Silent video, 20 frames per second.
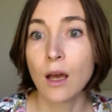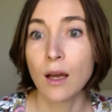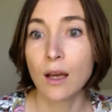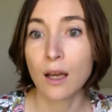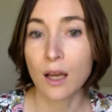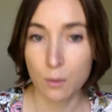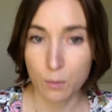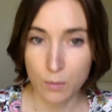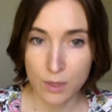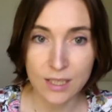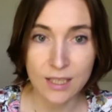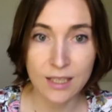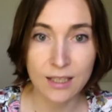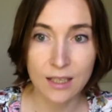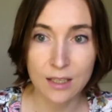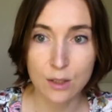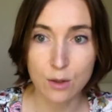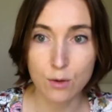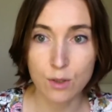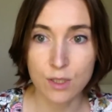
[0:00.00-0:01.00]
Come and see an
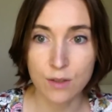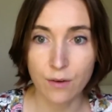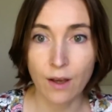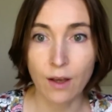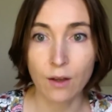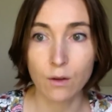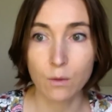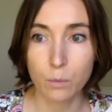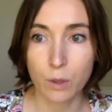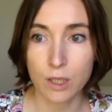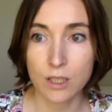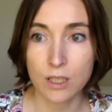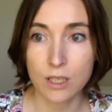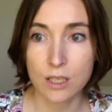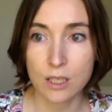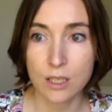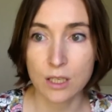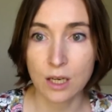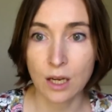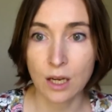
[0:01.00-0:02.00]
integrative health
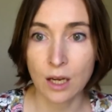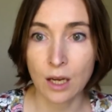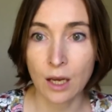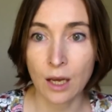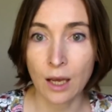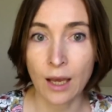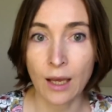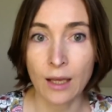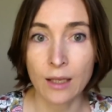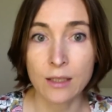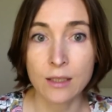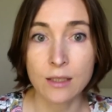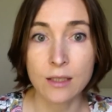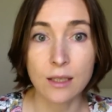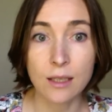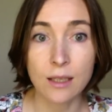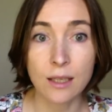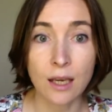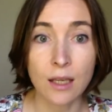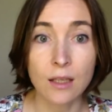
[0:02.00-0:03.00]
practitioner and
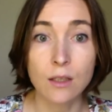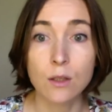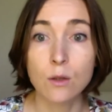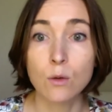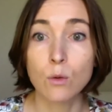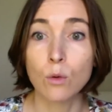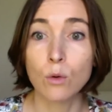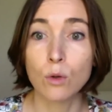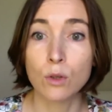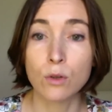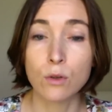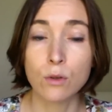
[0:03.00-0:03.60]
get your